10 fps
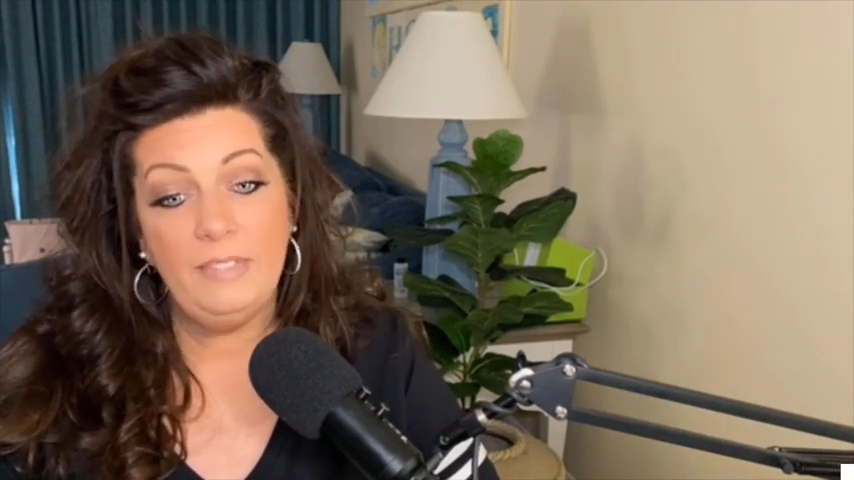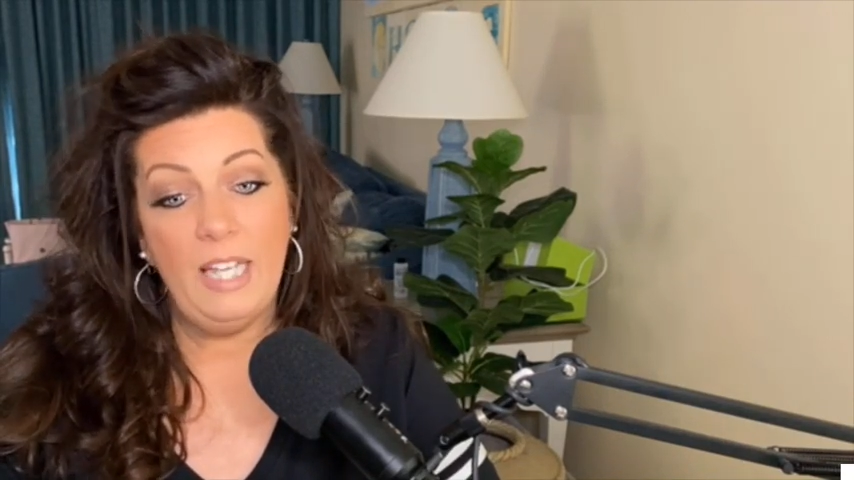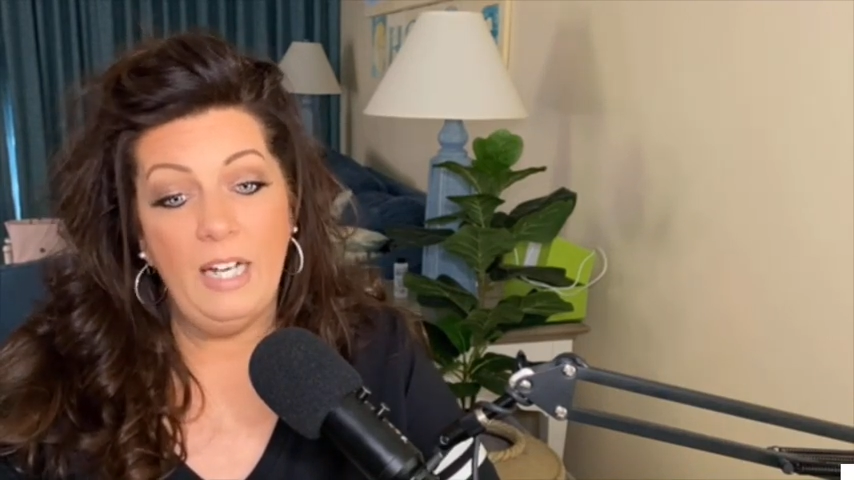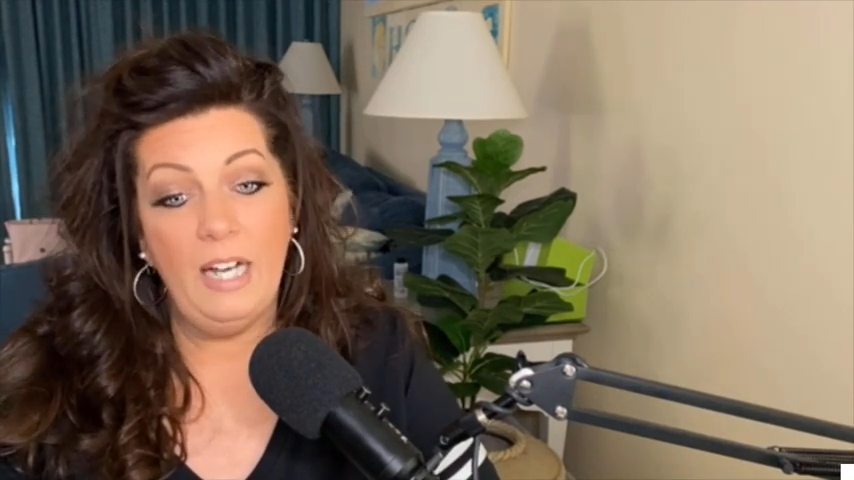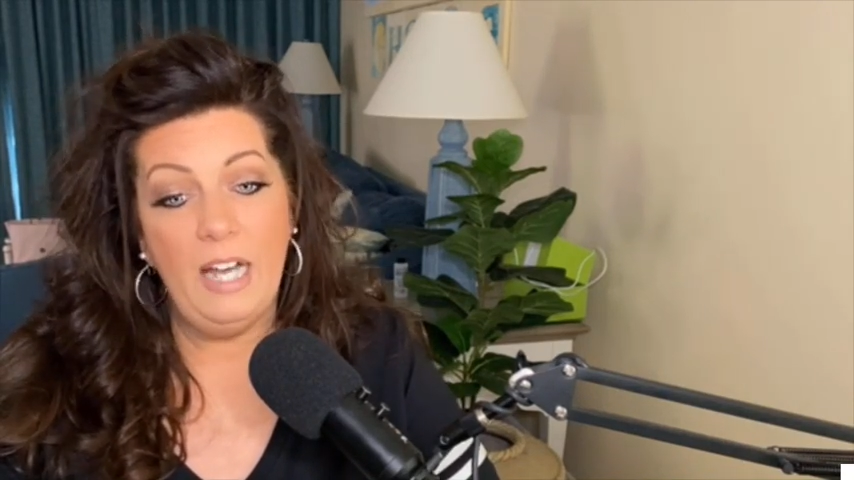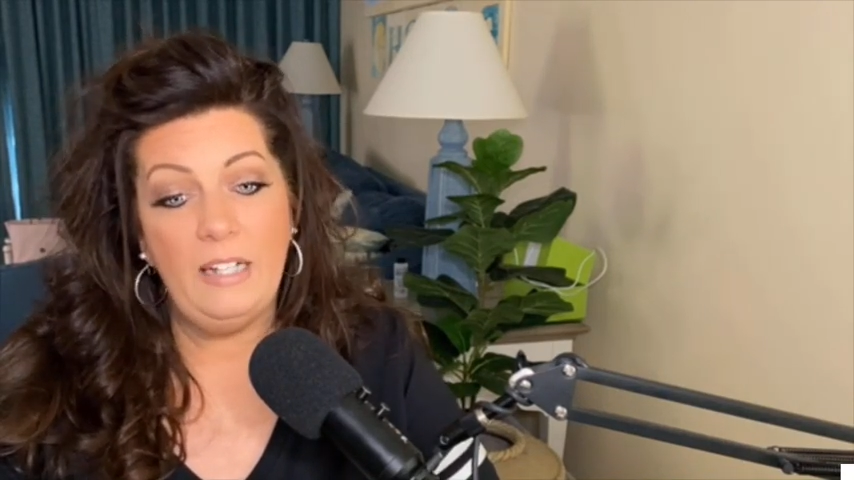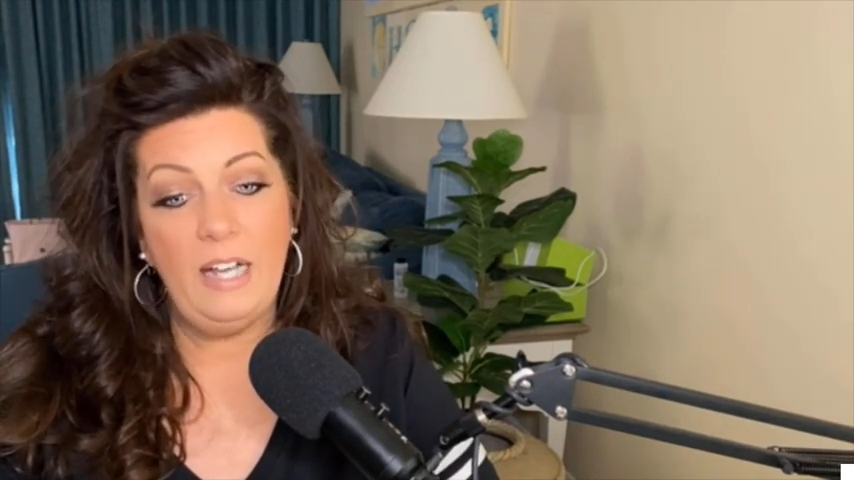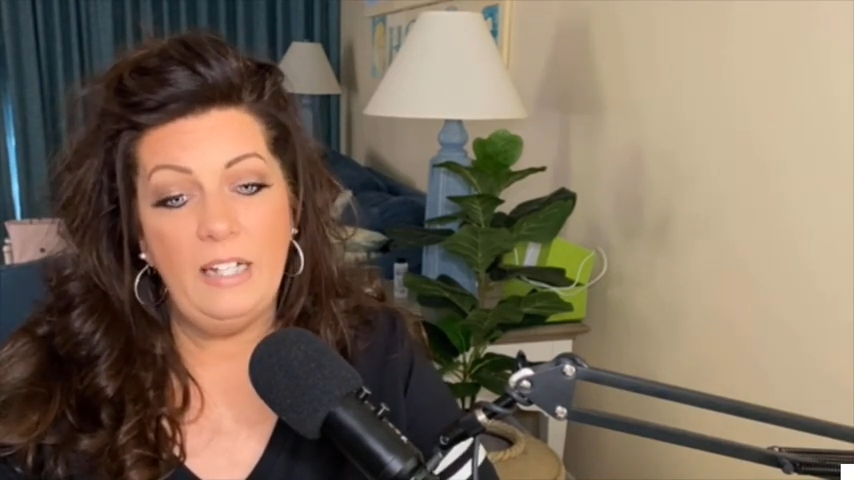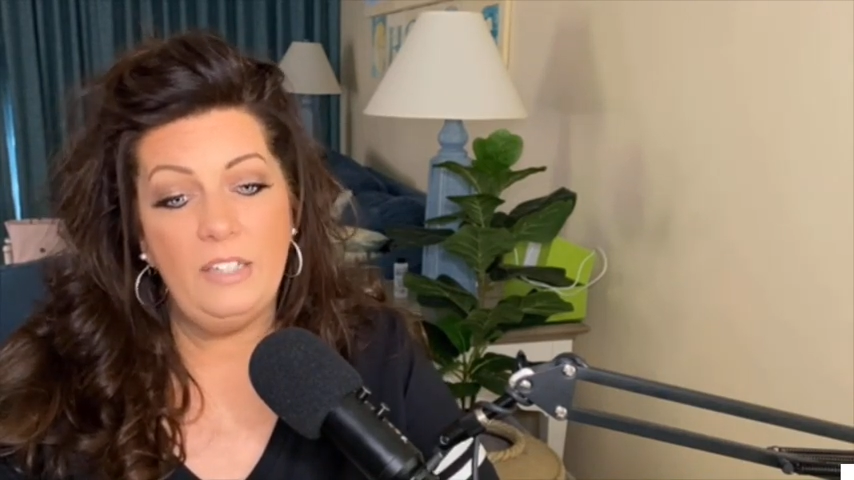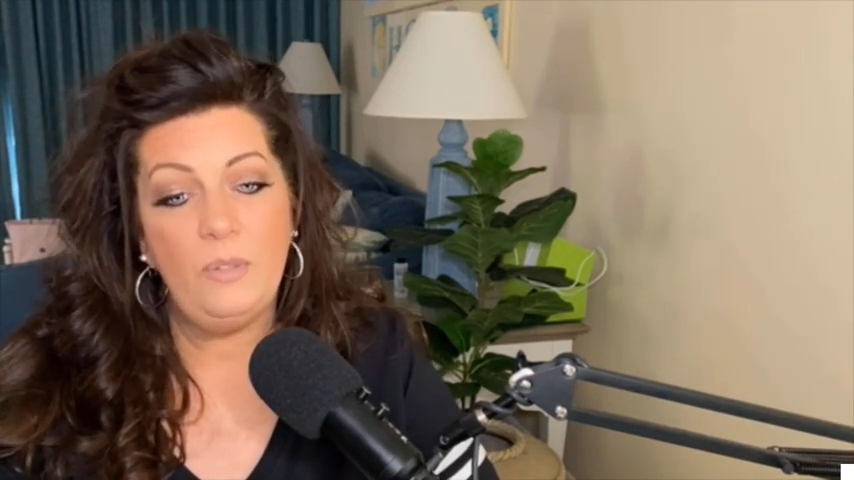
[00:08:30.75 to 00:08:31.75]
yeah, I,
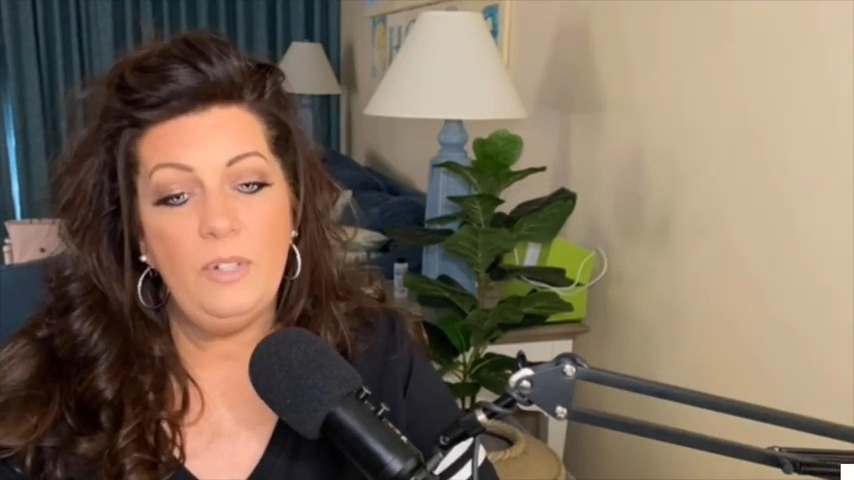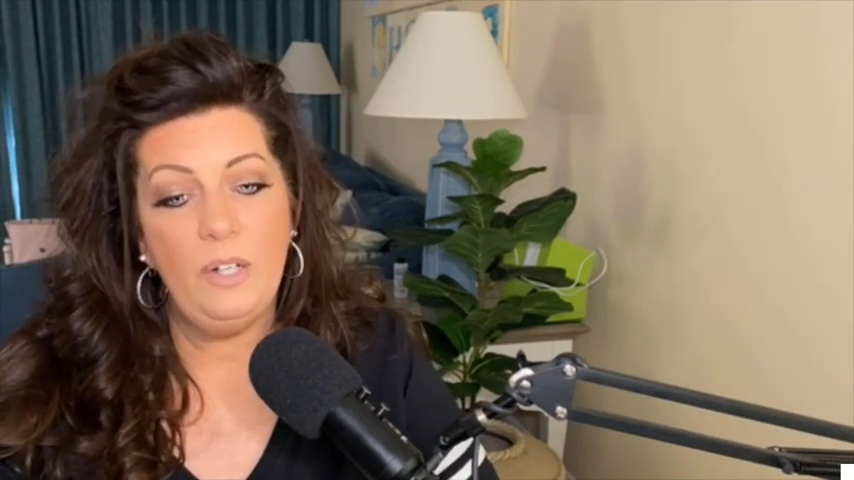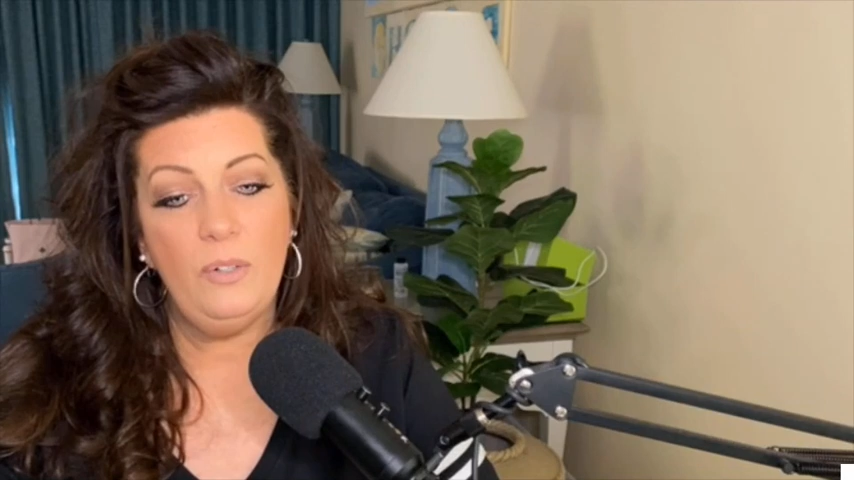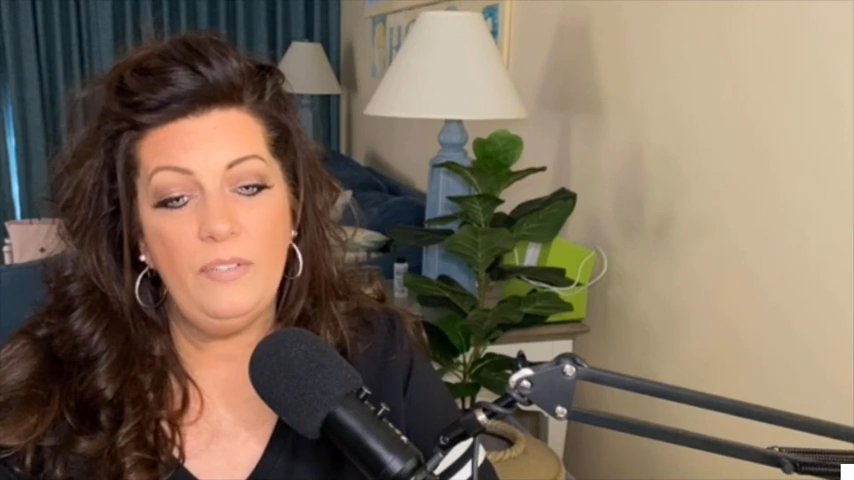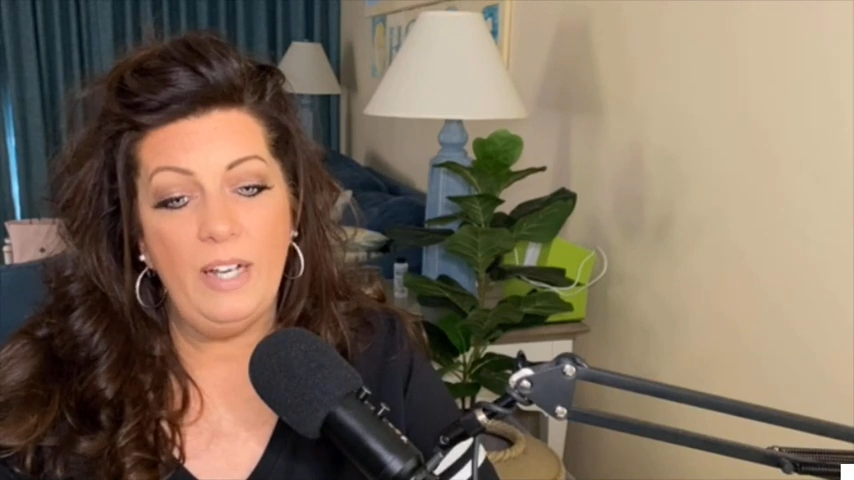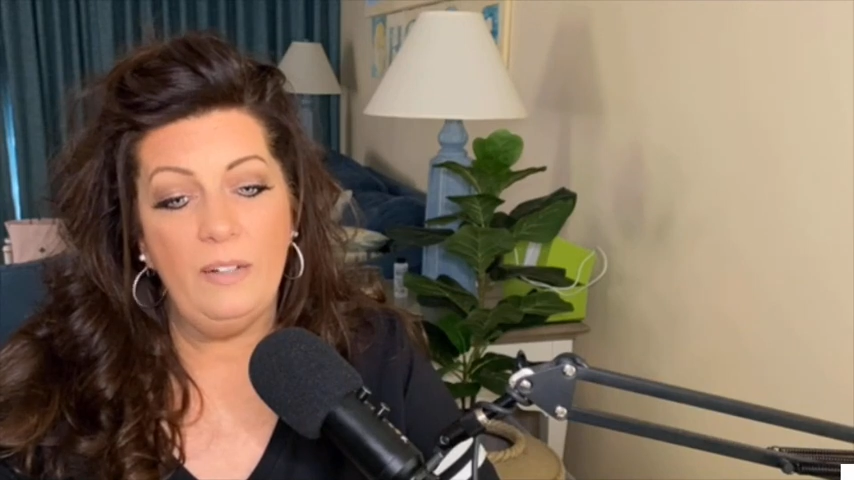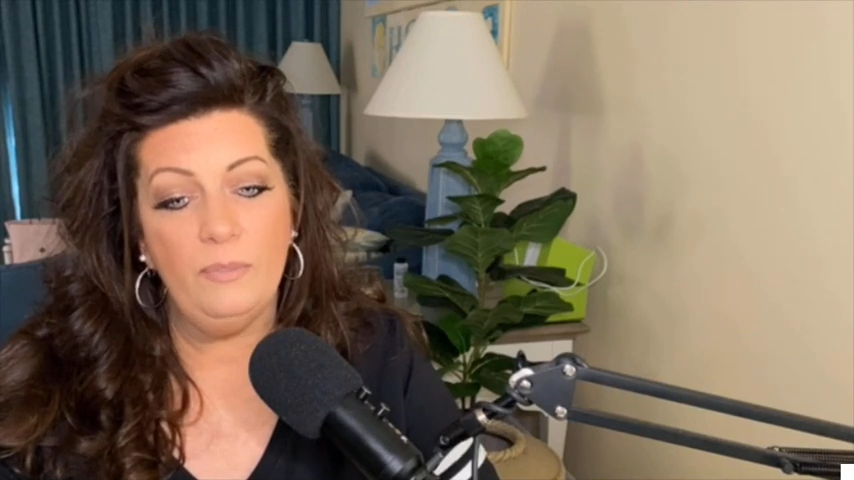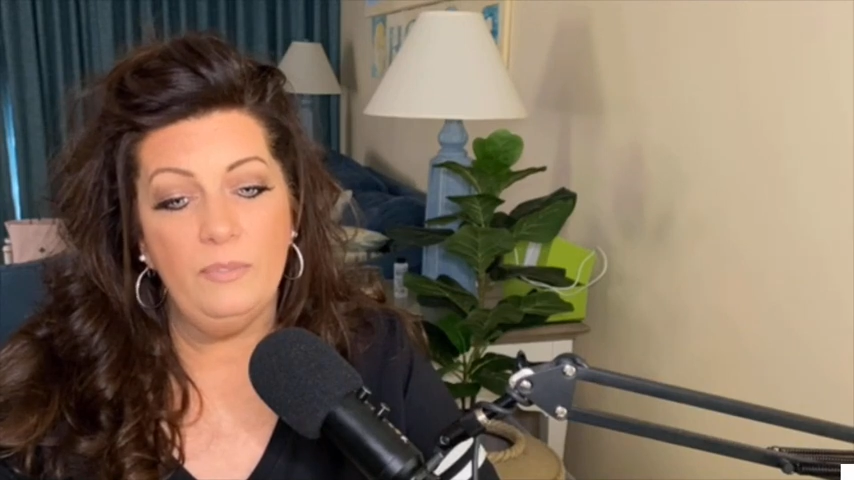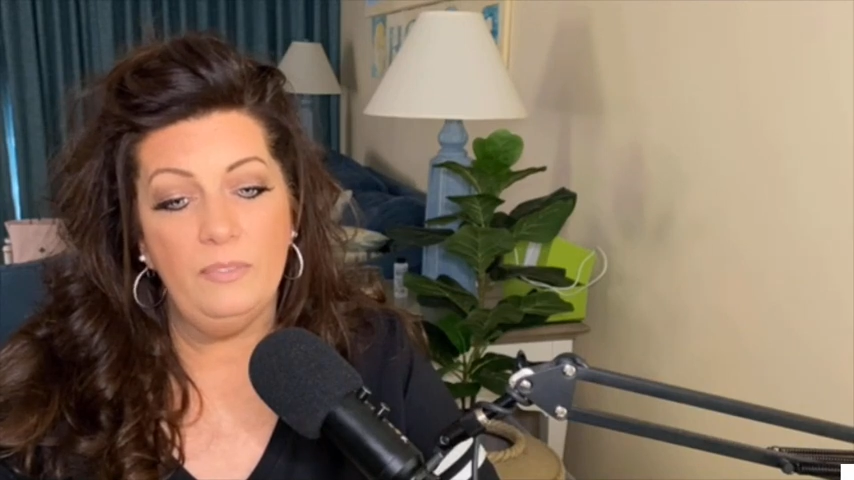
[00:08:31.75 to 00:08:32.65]
I don't know if I